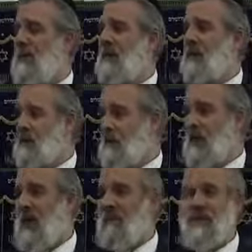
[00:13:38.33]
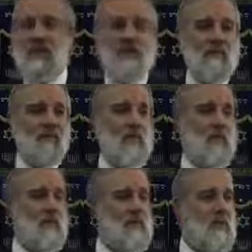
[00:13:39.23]
that they should have, and that is
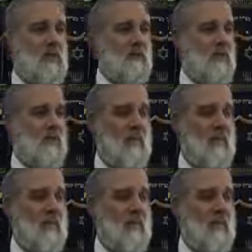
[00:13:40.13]
gemilut chasadim,